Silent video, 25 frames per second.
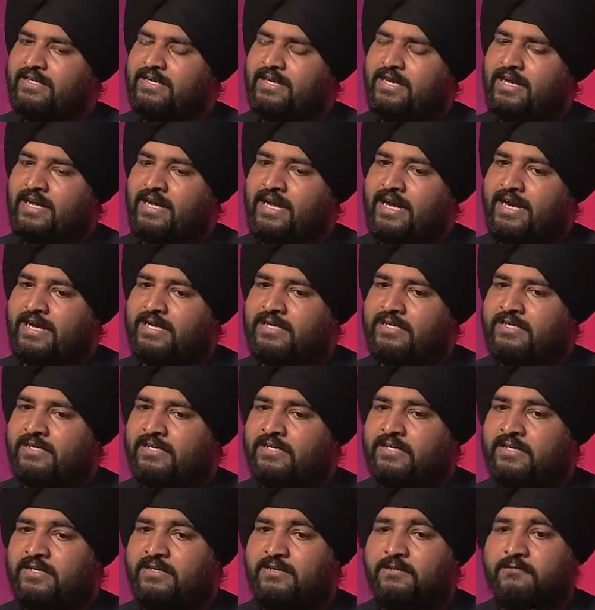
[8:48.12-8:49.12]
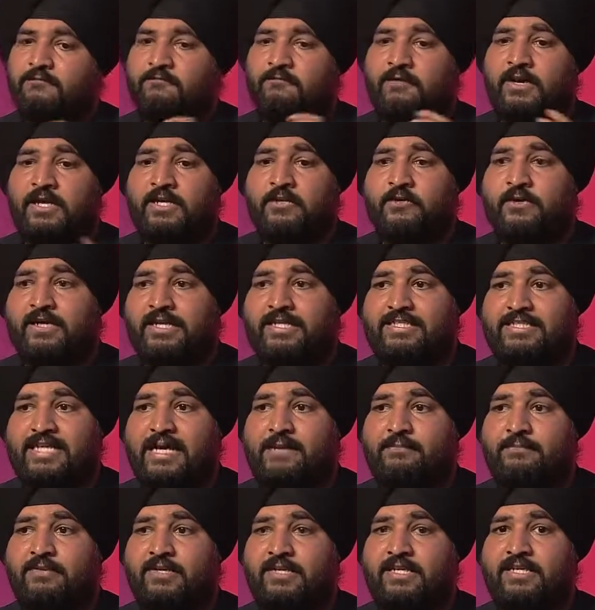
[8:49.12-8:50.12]
And one good
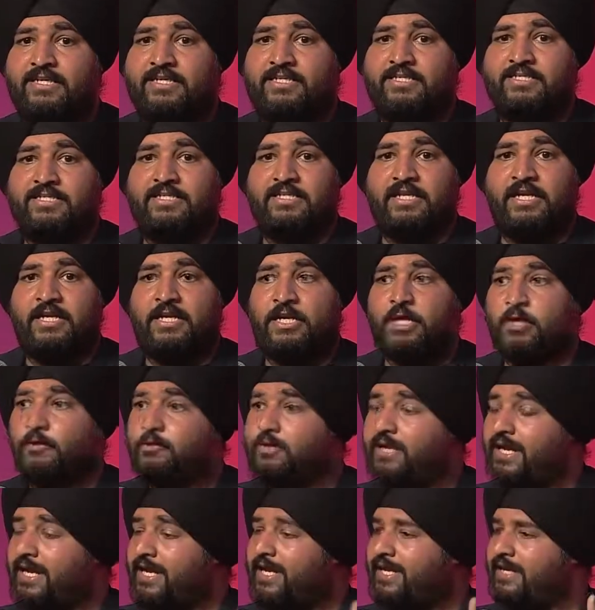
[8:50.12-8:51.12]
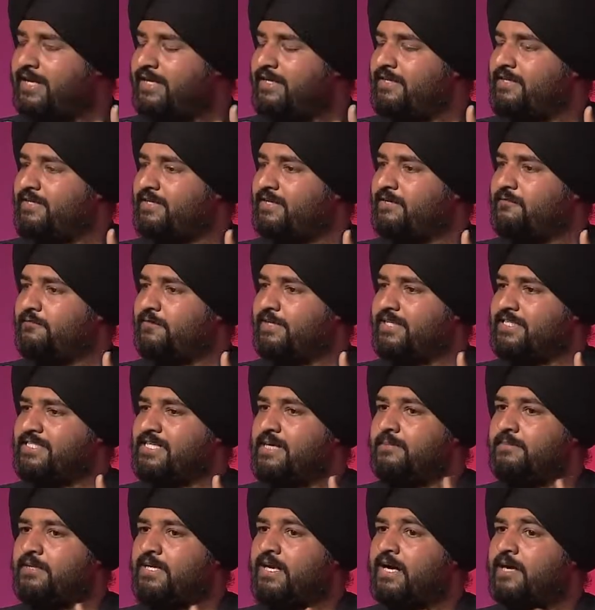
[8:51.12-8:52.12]
example is in UK, for
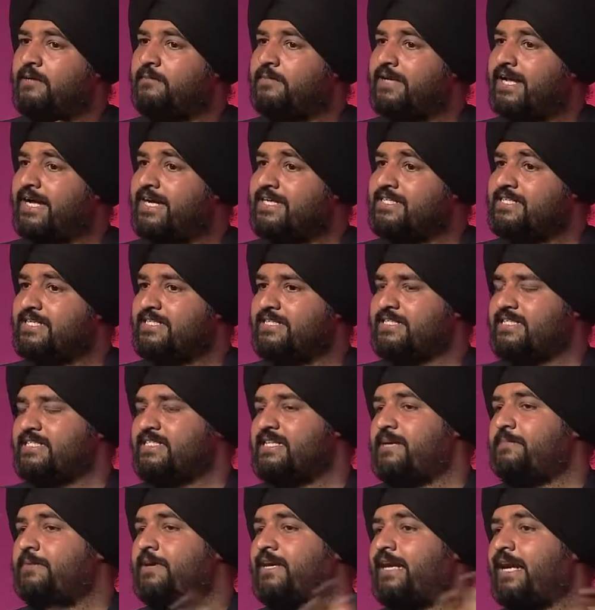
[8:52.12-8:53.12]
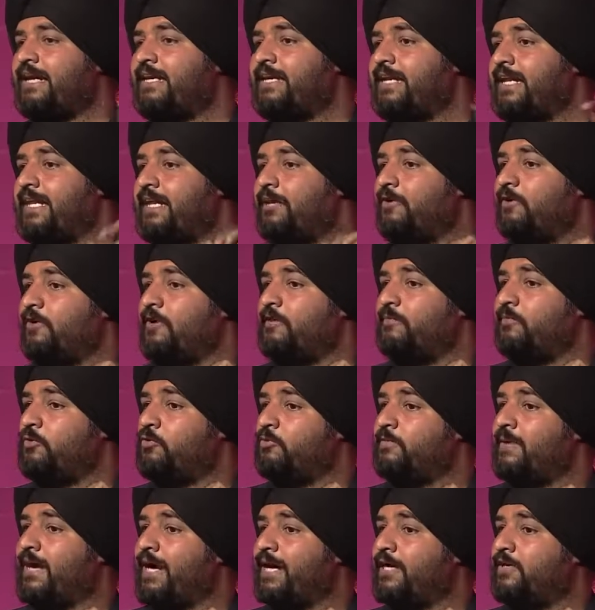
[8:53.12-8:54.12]
example, RBS has a separate entity called
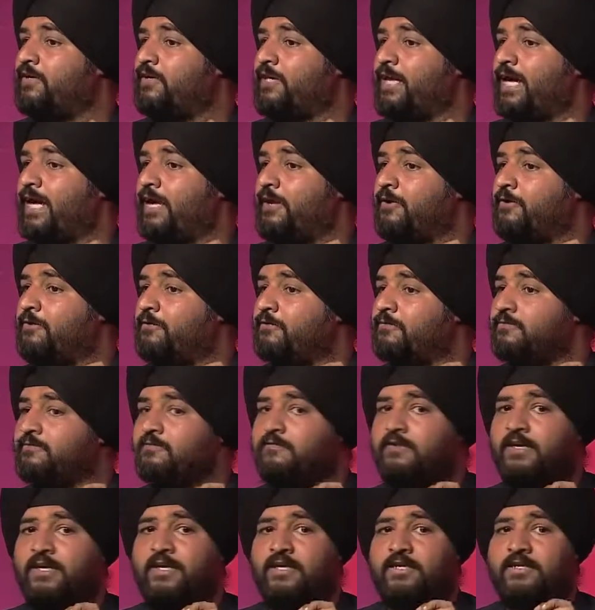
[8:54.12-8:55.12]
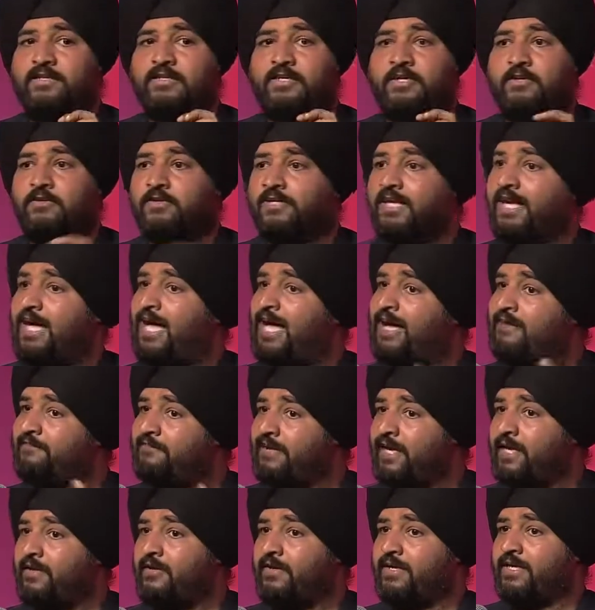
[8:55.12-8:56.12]
bluebank.io, where, they have
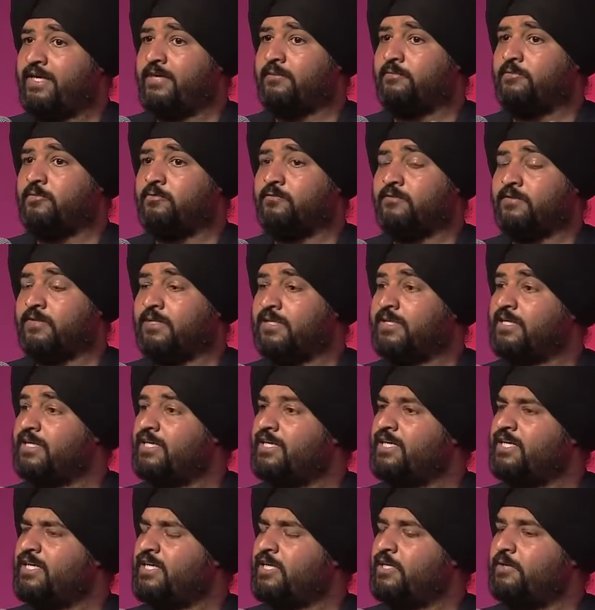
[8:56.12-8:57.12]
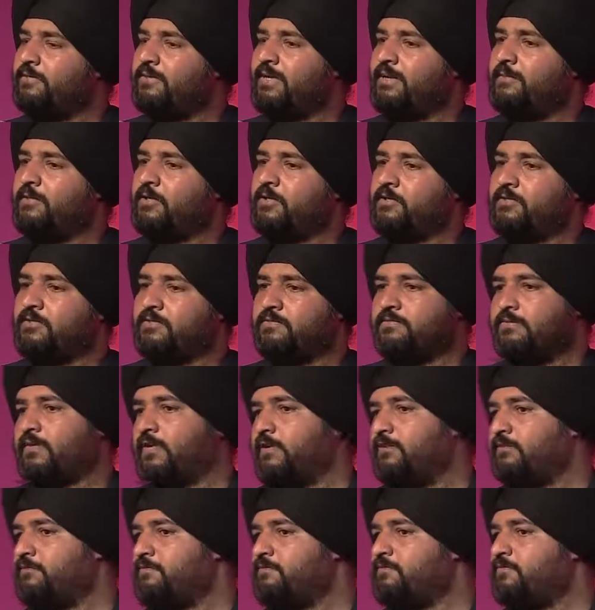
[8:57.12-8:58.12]
regulatory approval to be able
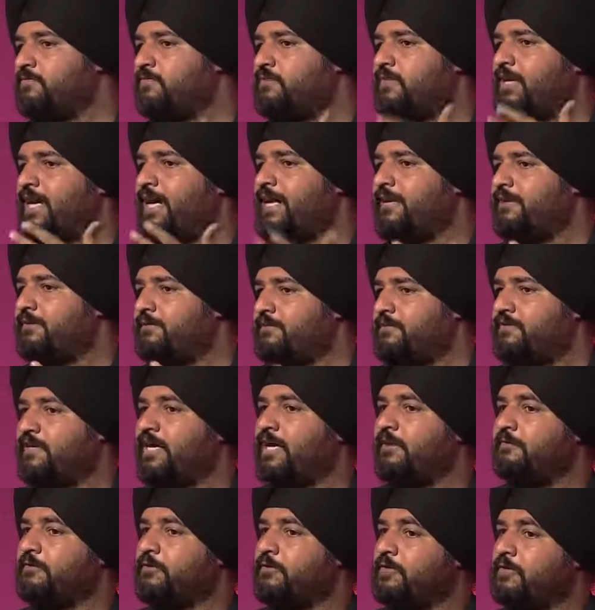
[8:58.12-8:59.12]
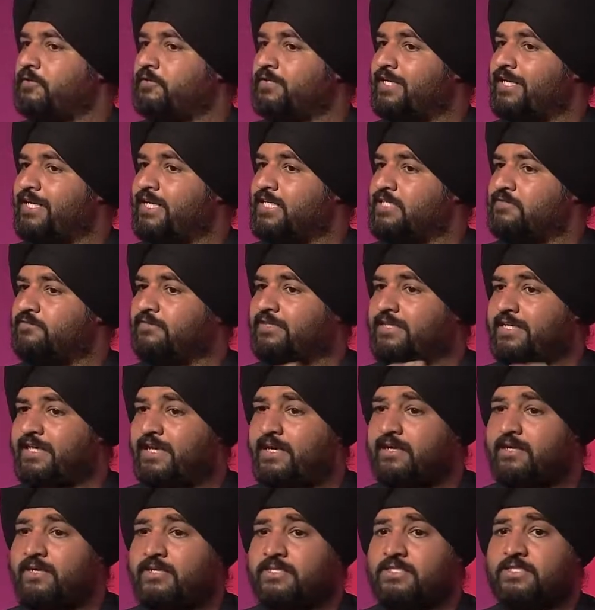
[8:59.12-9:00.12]
to, try a few new things with real
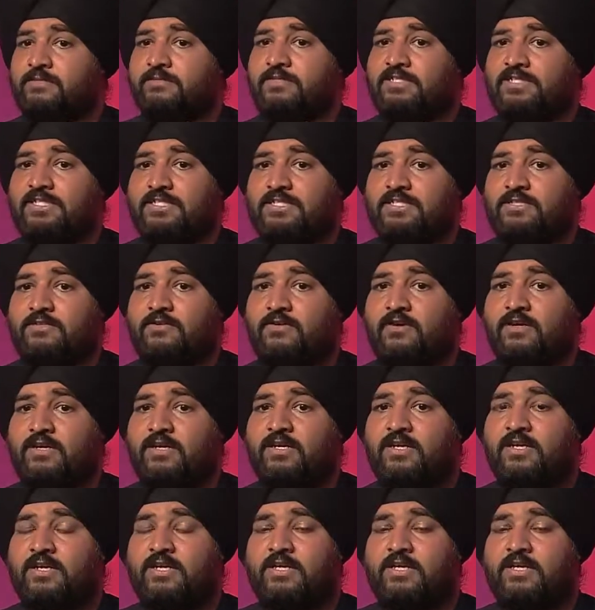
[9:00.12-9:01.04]
customers and so on.